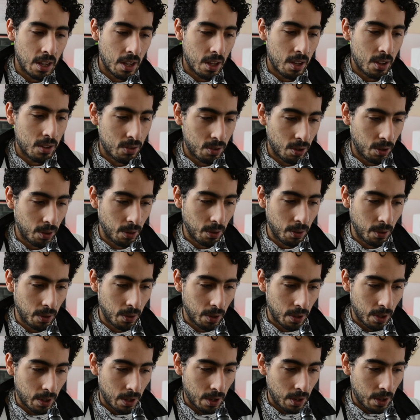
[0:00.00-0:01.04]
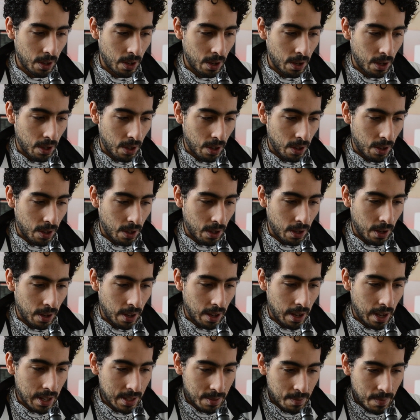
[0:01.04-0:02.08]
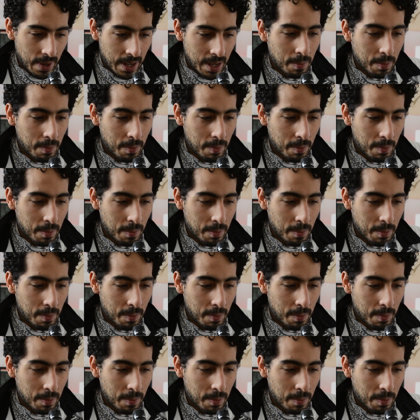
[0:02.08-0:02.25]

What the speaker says: So as many